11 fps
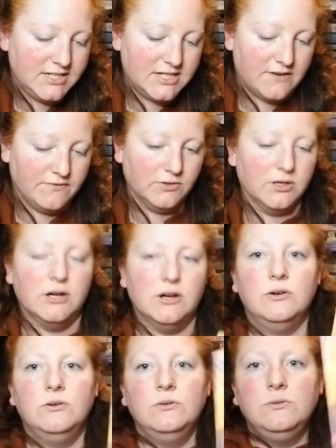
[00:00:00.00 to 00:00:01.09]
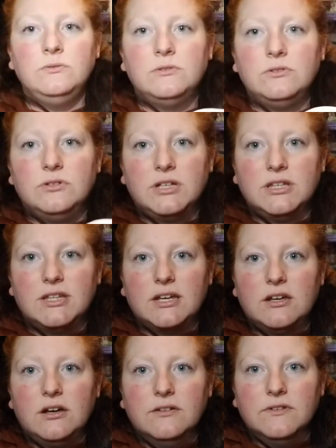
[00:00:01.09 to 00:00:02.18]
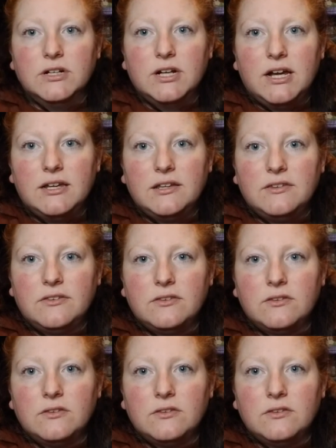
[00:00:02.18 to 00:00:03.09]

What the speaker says: Devereaux. Look at that cover, guys.